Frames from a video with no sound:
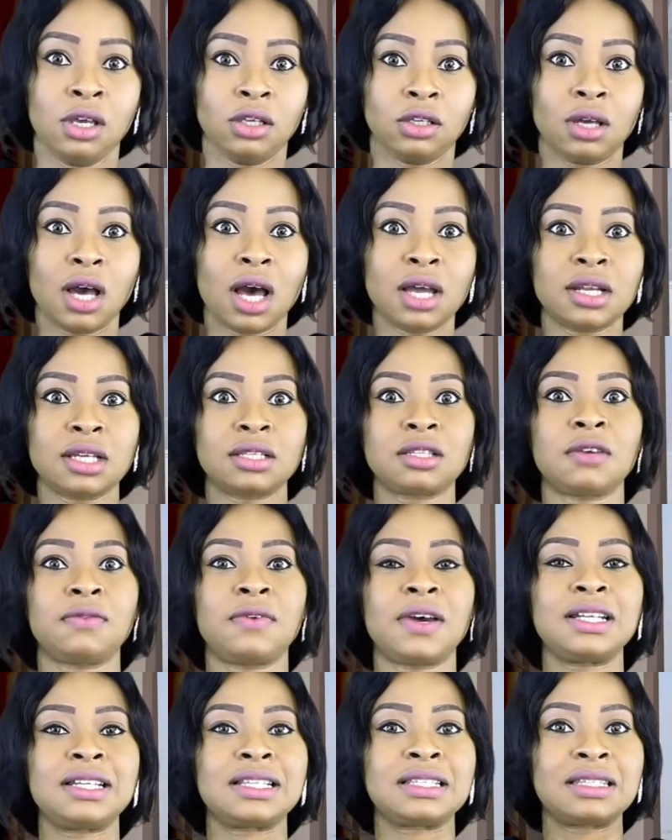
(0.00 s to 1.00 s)
Uganda
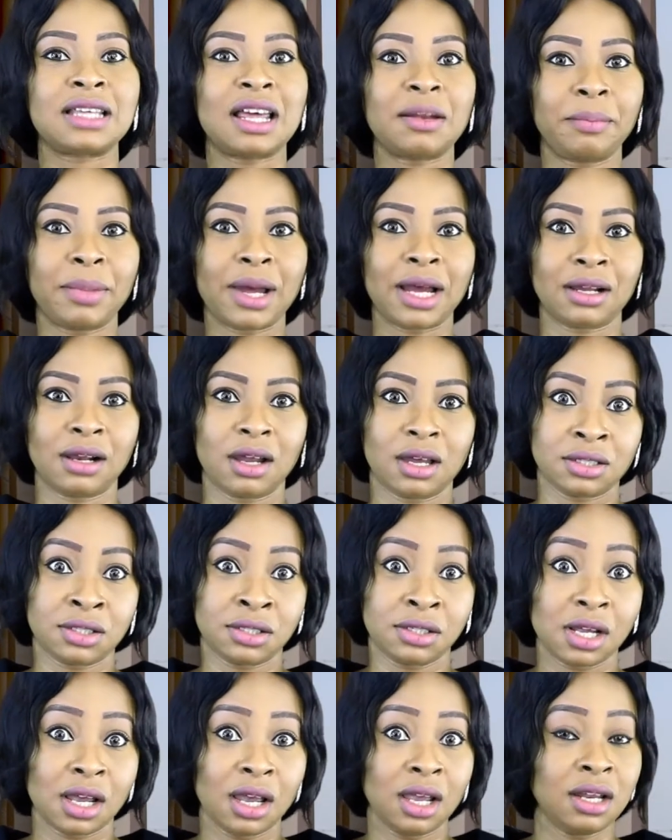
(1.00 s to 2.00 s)
suffered a setback
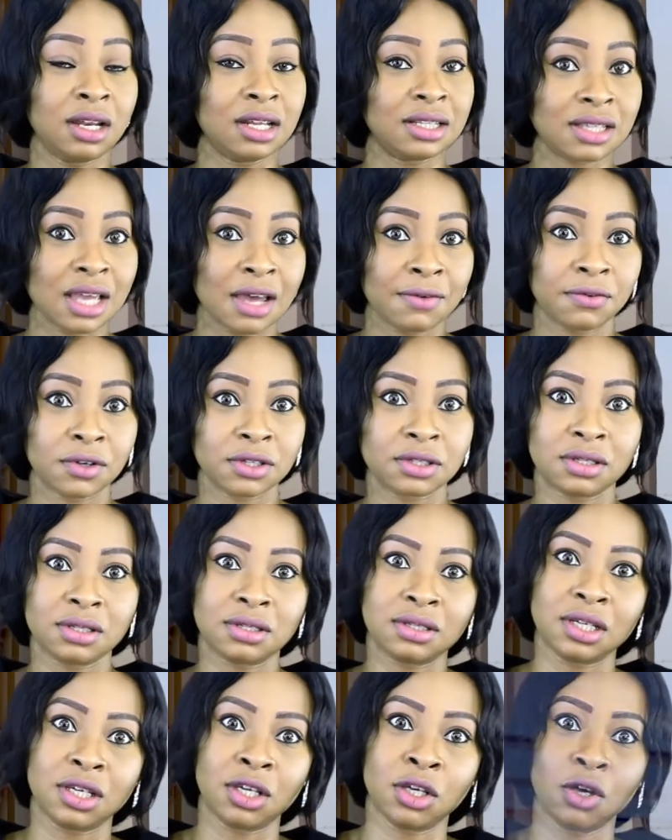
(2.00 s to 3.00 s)
last year in its efforts to
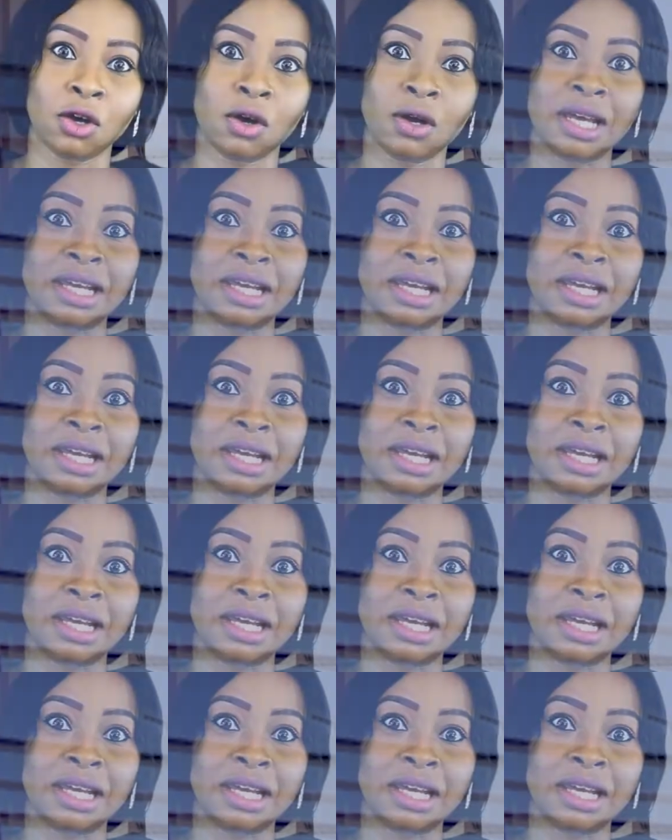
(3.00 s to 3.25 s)
secure